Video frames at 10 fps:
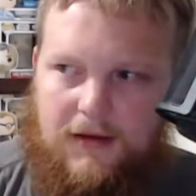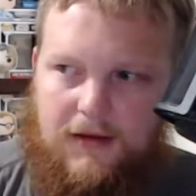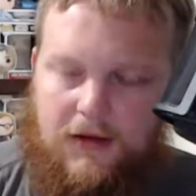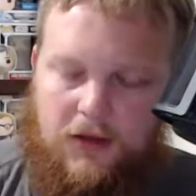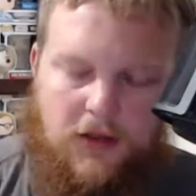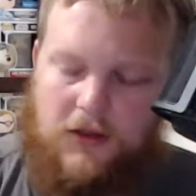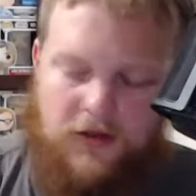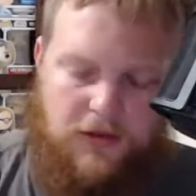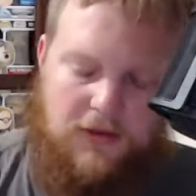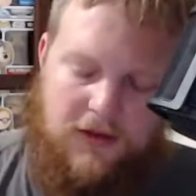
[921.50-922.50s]
or
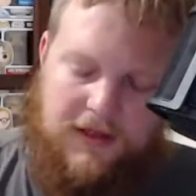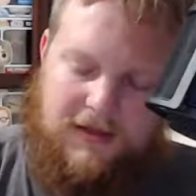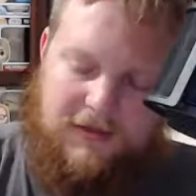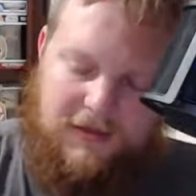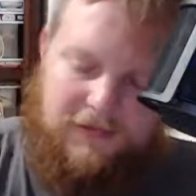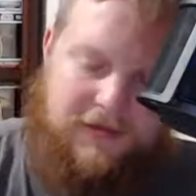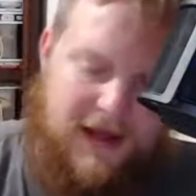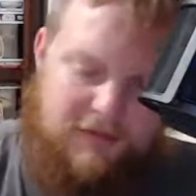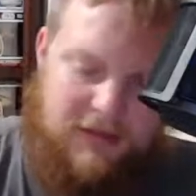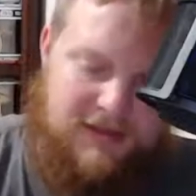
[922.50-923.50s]
no, okay. So
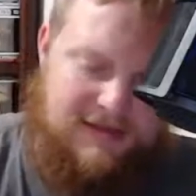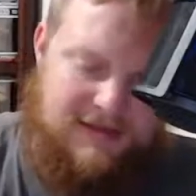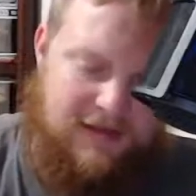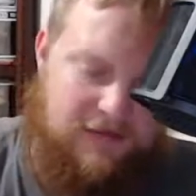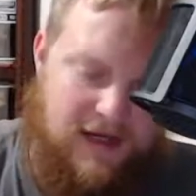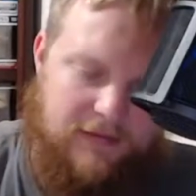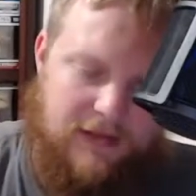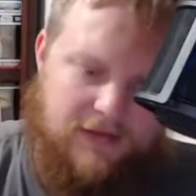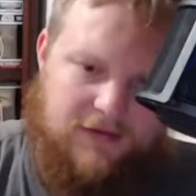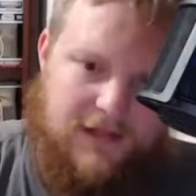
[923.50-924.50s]
$5 is like
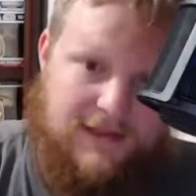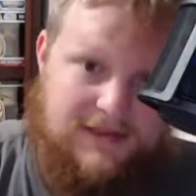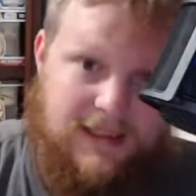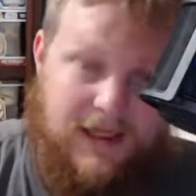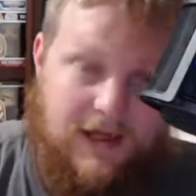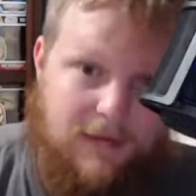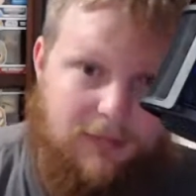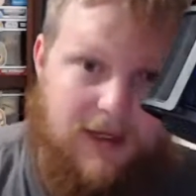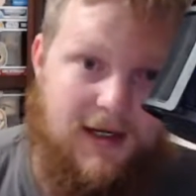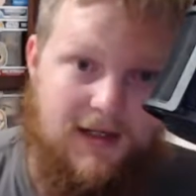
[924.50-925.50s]
500 credits,
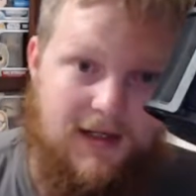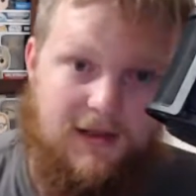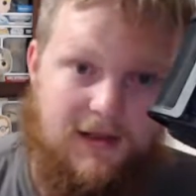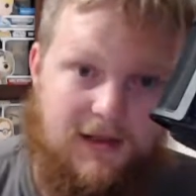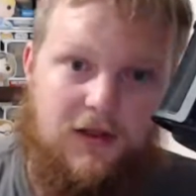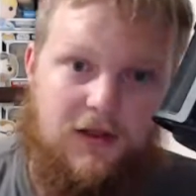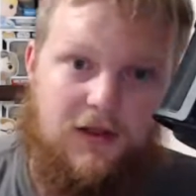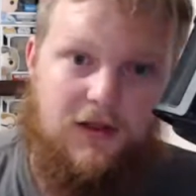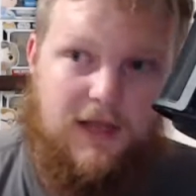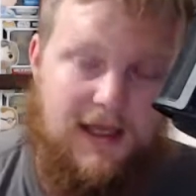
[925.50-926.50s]
but
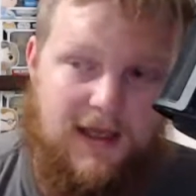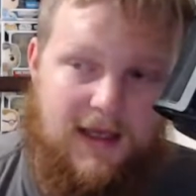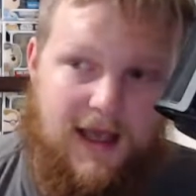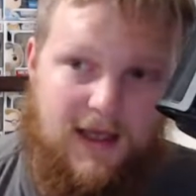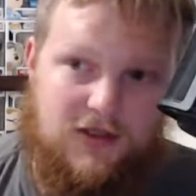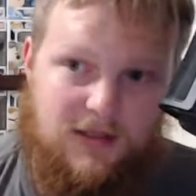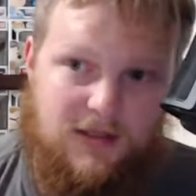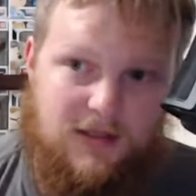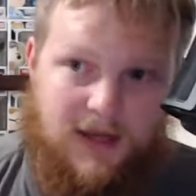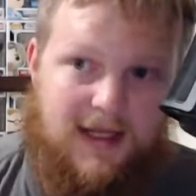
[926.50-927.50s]
you can't actually
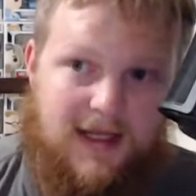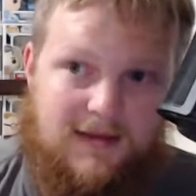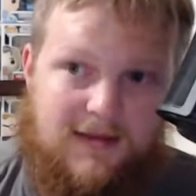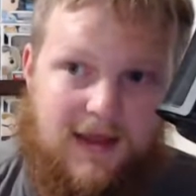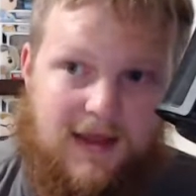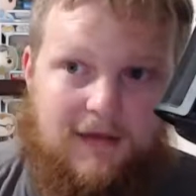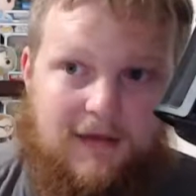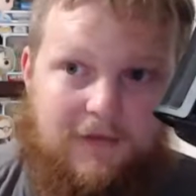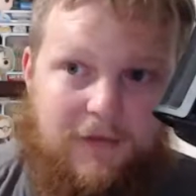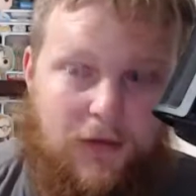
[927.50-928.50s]
buy anything
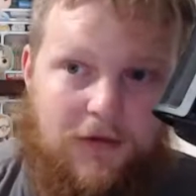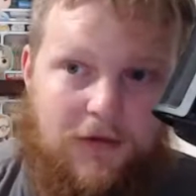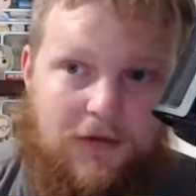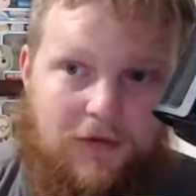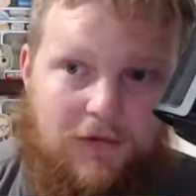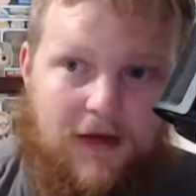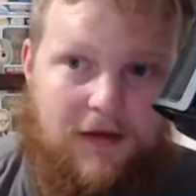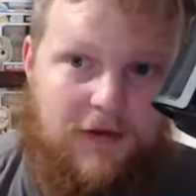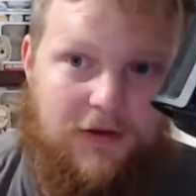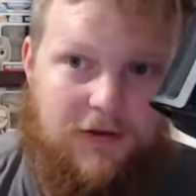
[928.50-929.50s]
for
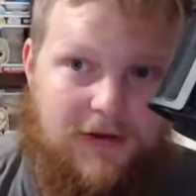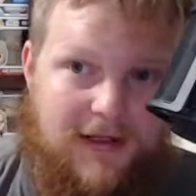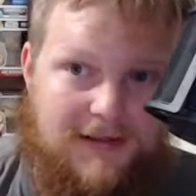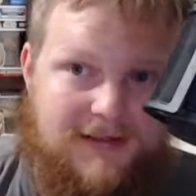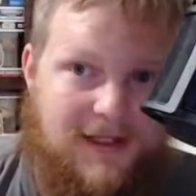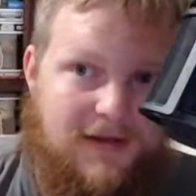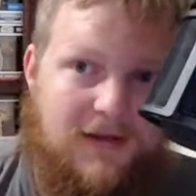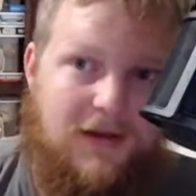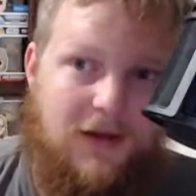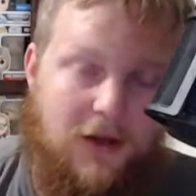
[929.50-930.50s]
500 credits. The
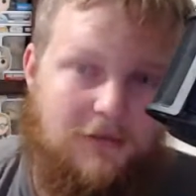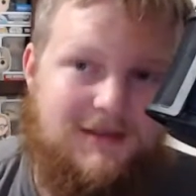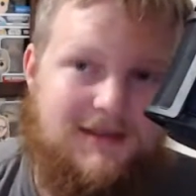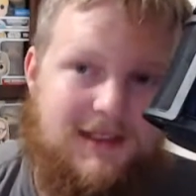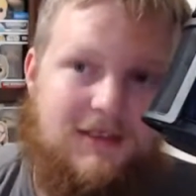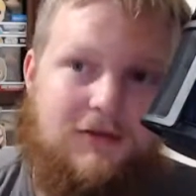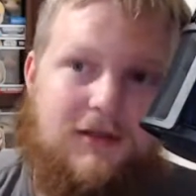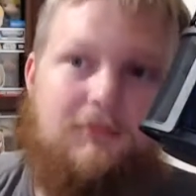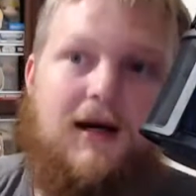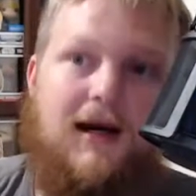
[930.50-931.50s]
lowest thing you can
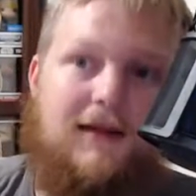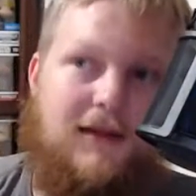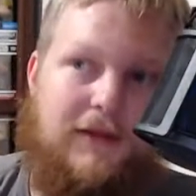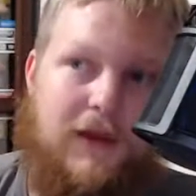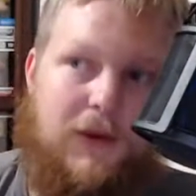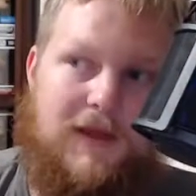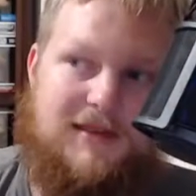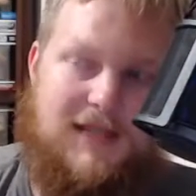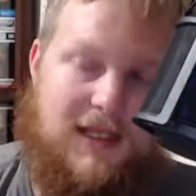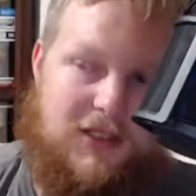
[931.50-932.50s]
buy, the lowest,
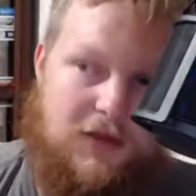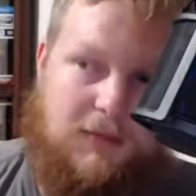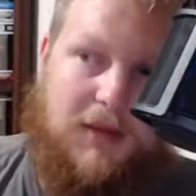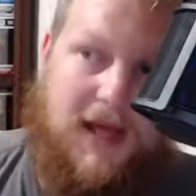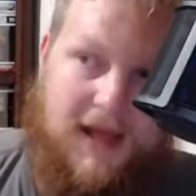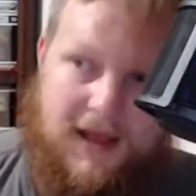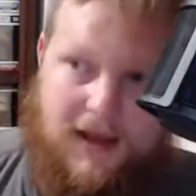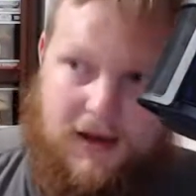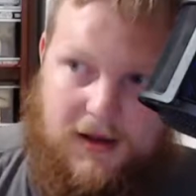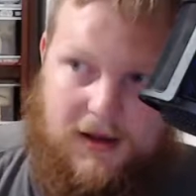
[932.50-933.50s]
like you can buy
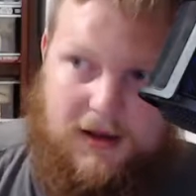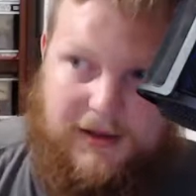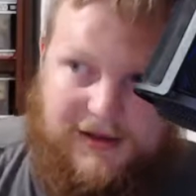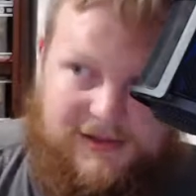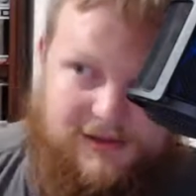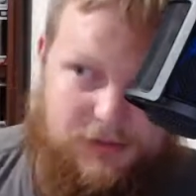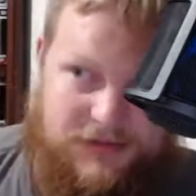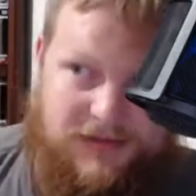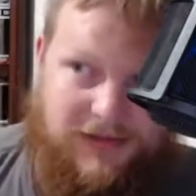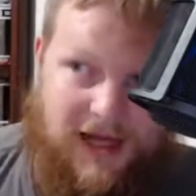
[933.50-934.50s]

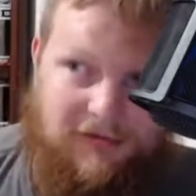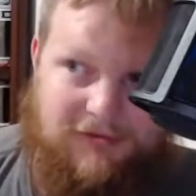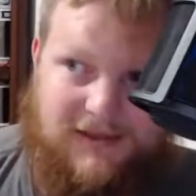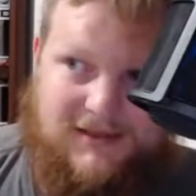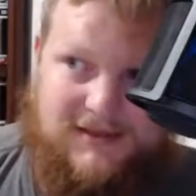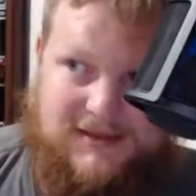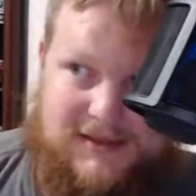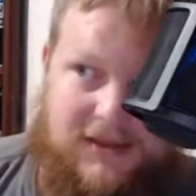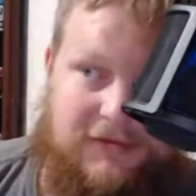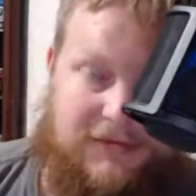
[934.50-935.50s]
exclusive outfits and stuff.